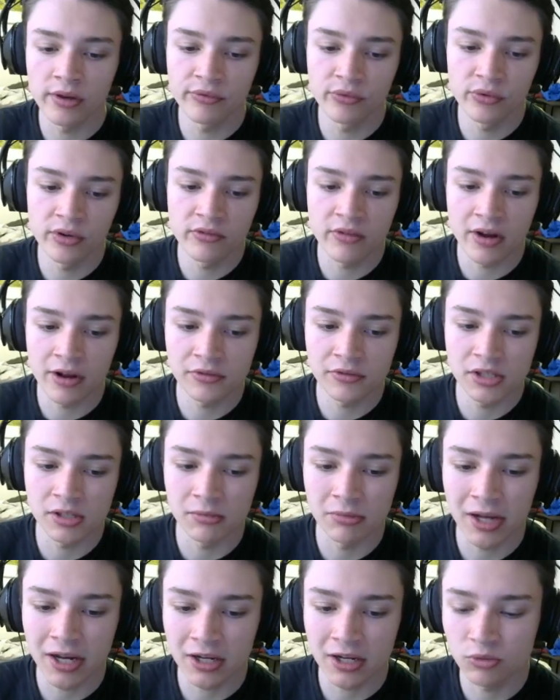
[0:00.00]
free rounds to
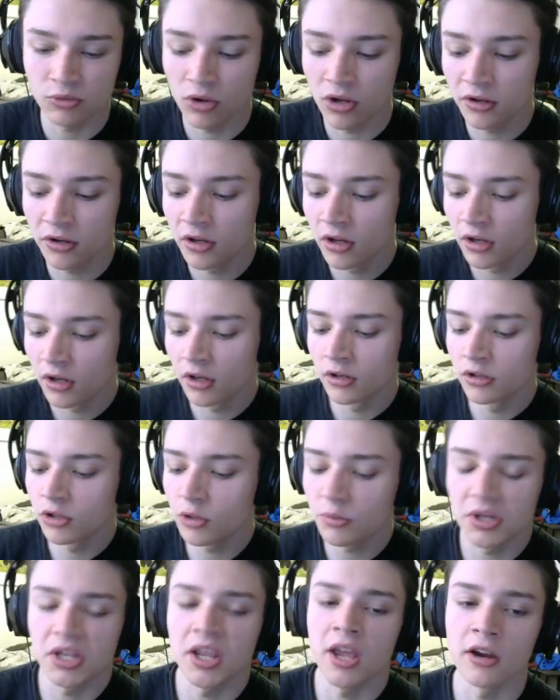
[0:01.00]
Black Swan,
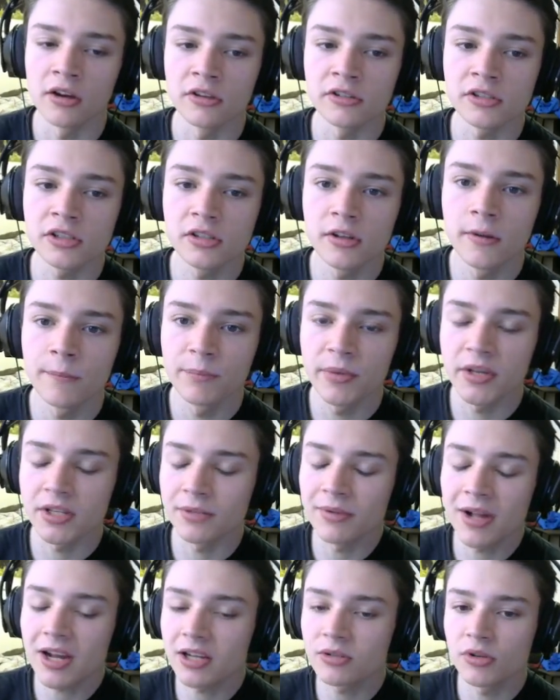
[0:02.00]
nobody cares, because
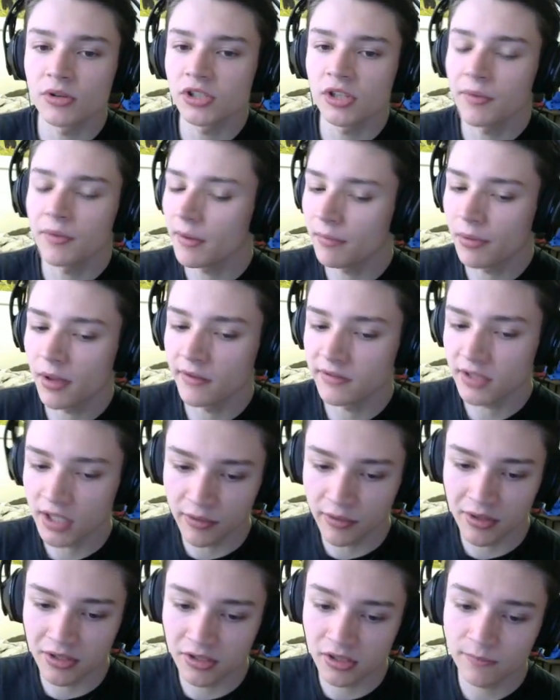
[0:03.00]
Black Swan's not making playoffs
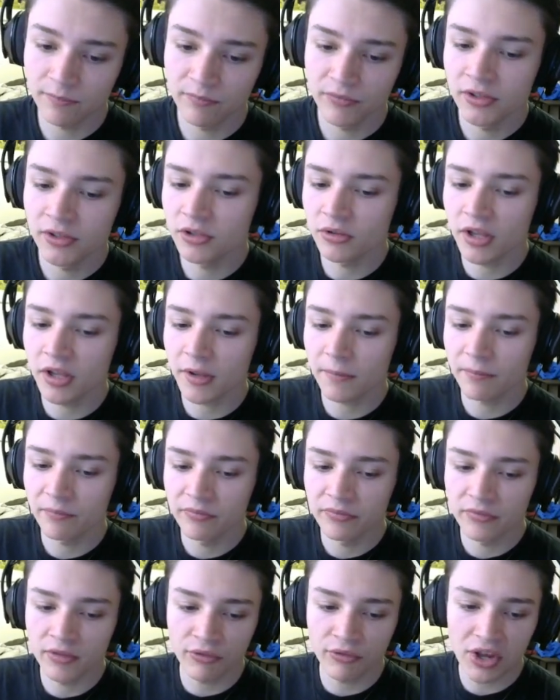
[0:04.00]
anyways. So, like,
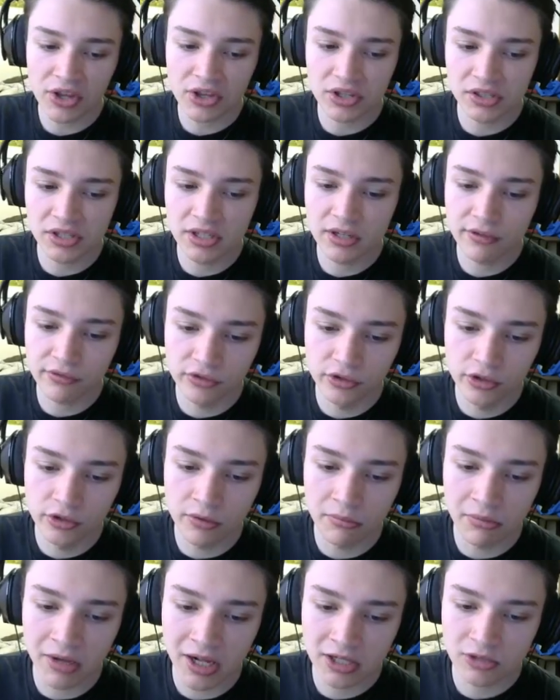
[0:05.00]
the fact that TF Crew
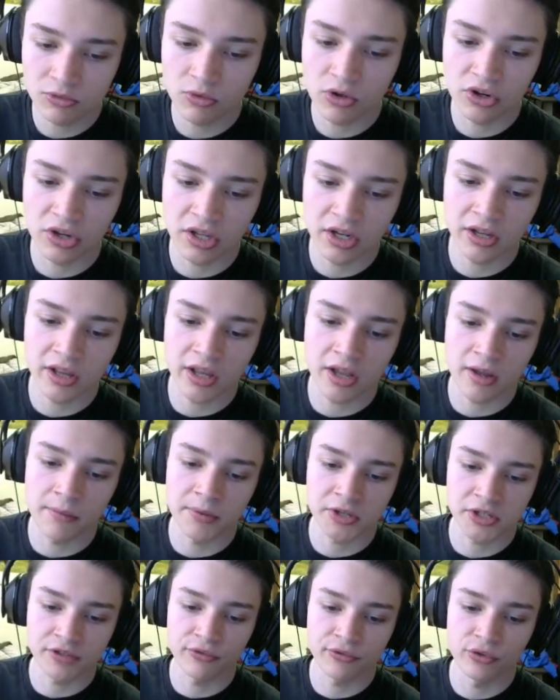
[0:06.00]
and Black Swan are getting, like, a
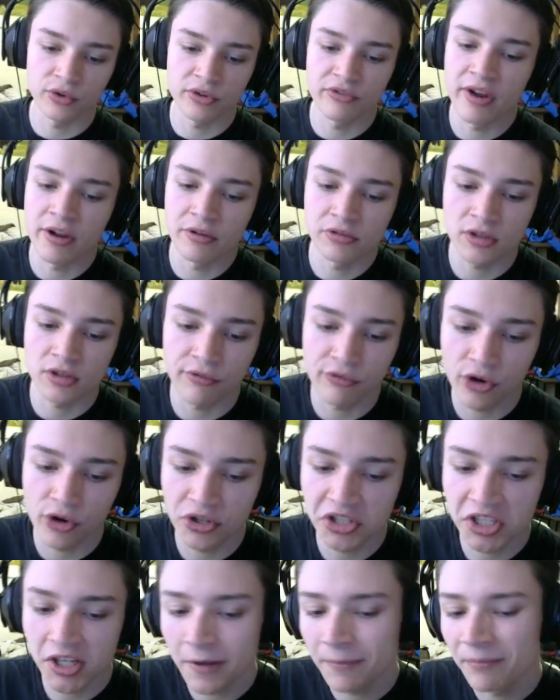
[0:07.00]
bunch of free rounds off
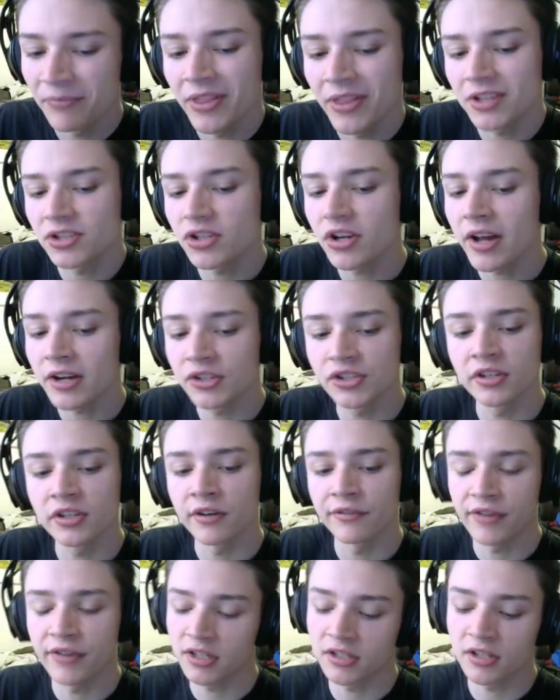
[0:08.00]
Faritech, that's not actually going to
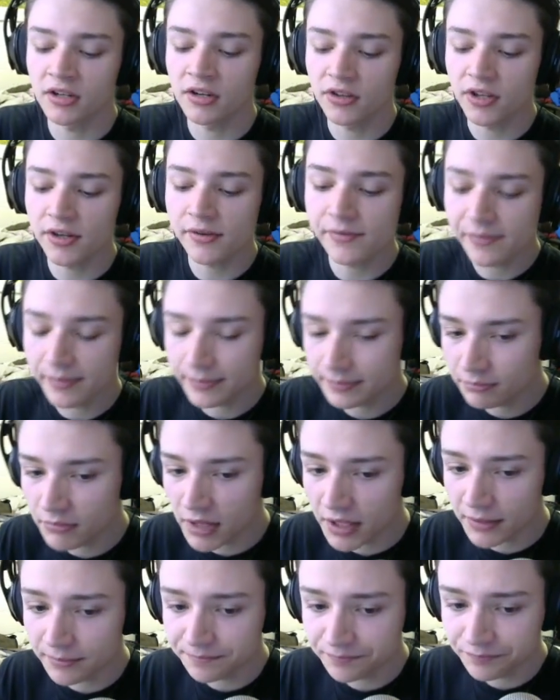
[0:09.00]
affect anything.
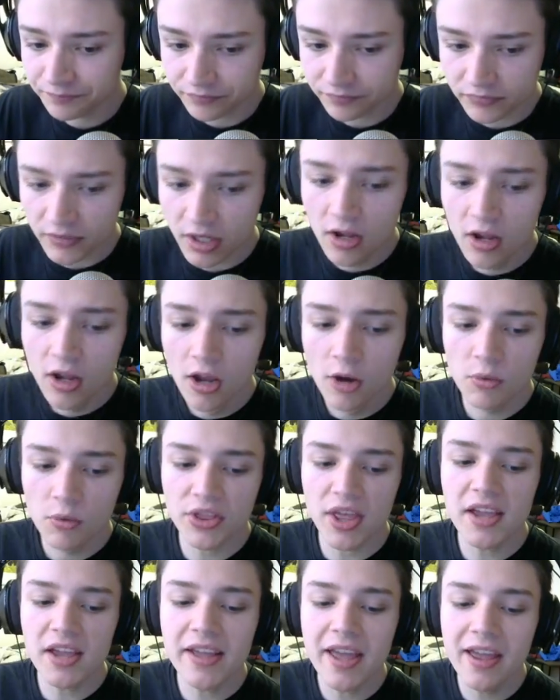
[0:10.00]
But with
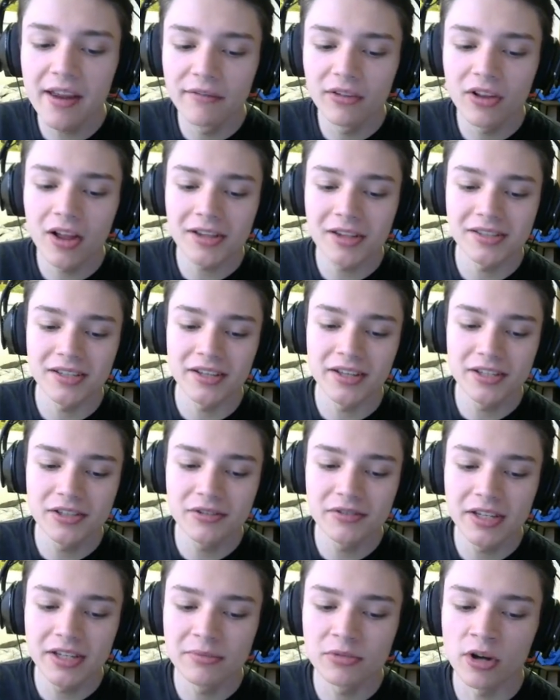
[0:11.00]
AK and Velocity, these two
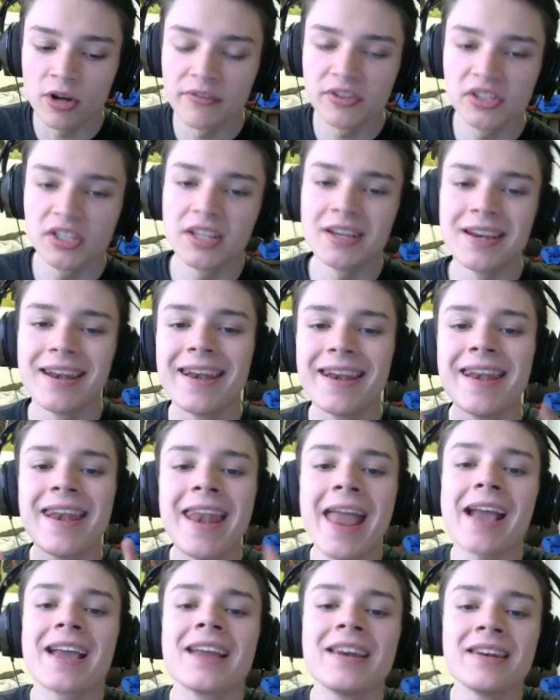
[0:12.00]
teams are obviously
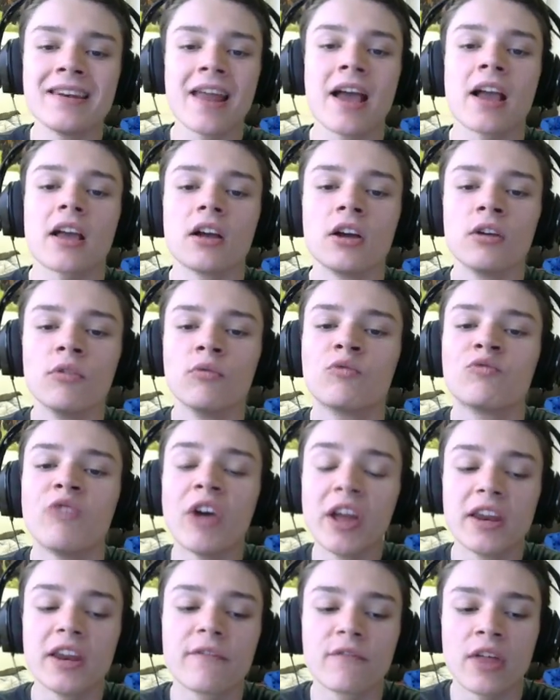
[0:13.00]
neck and neck
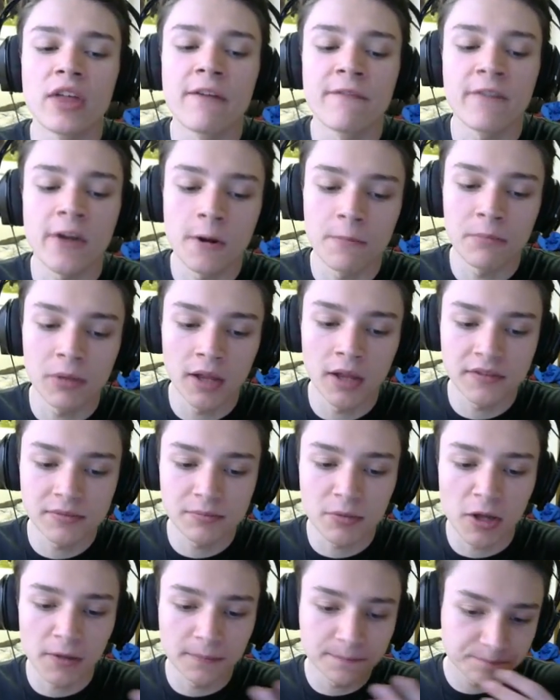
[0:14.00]
fighting for that final playoff
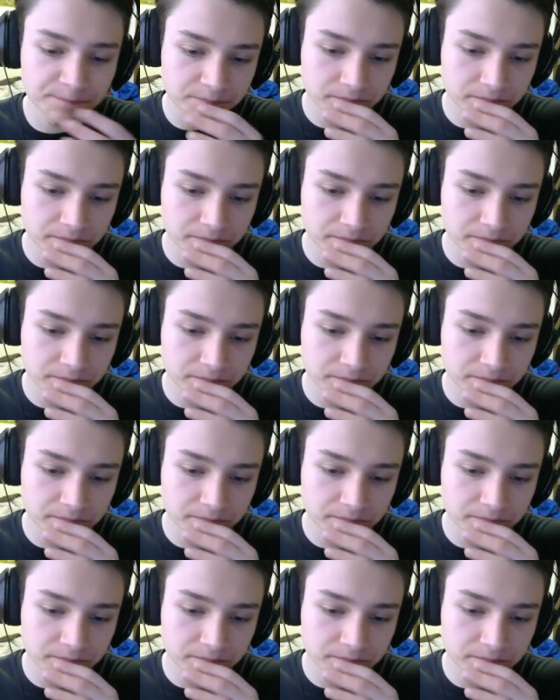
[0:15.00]
spot.